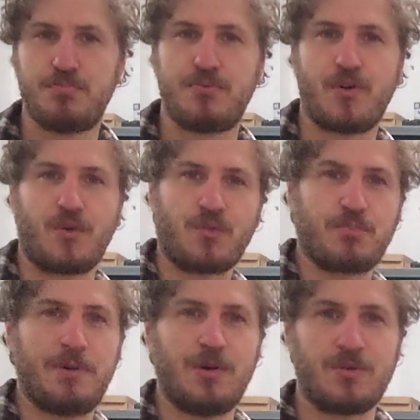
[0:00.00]
products
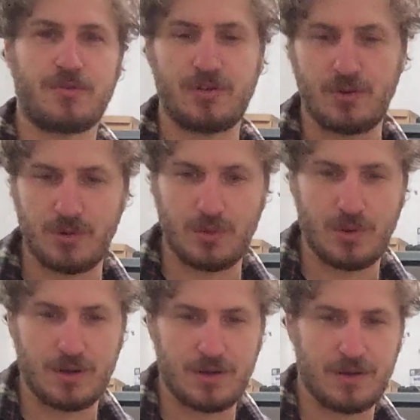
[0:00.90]
built
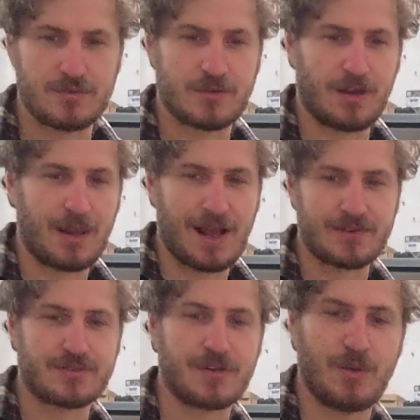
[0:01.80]
to
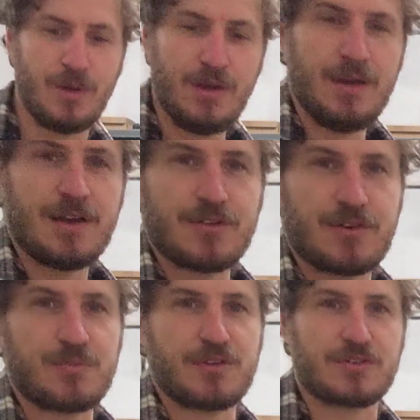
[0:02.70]
last. So in
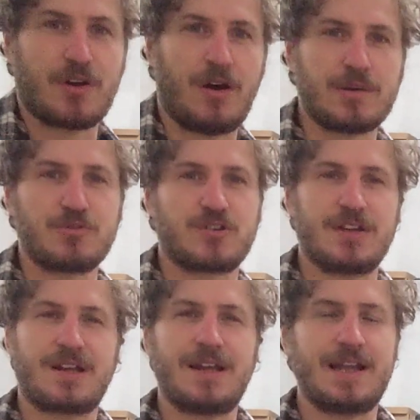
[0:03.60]
terms of this garden, I'm just
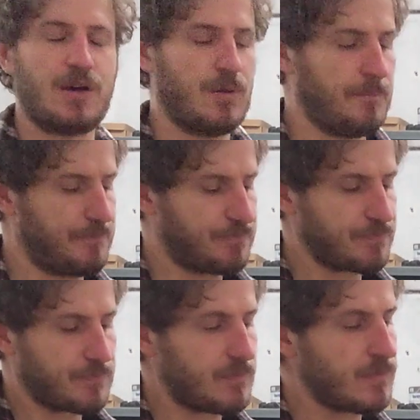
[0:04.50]
going to clean it up,
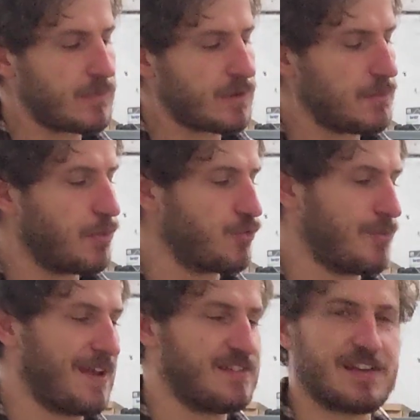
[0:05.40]
put
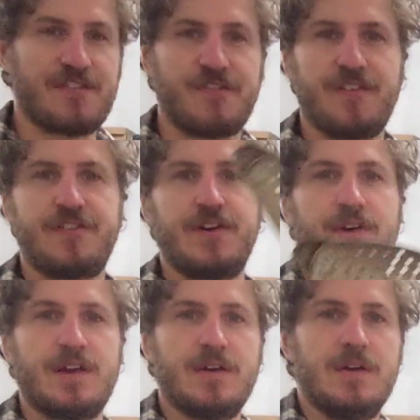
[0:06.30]
some ACF 50
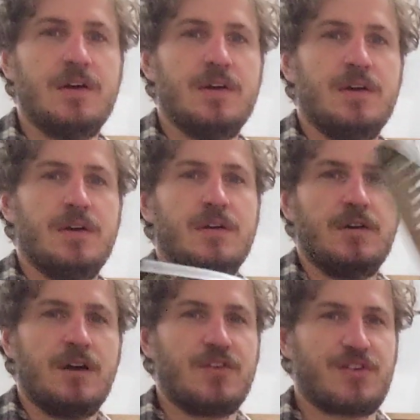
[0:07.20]
on it,
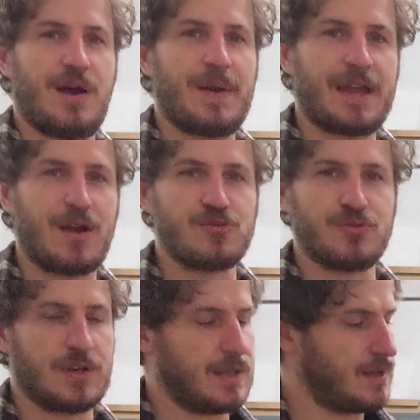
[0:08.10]
and see how it goes,
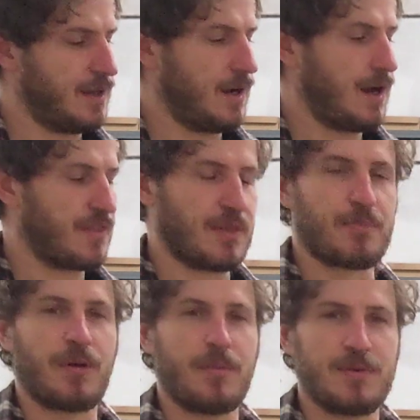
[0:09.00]
really. I think
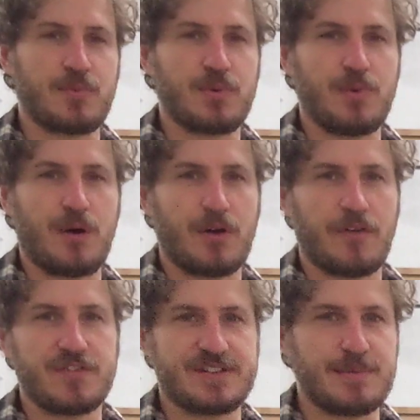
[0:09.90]
the problem is,
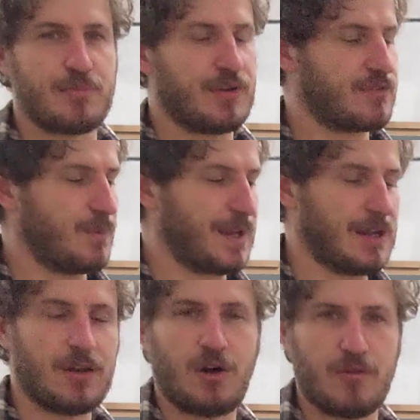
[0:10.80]
obviously in Britain we
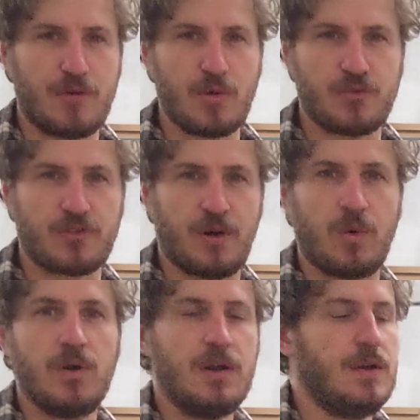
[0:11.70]
get a lot of road salt,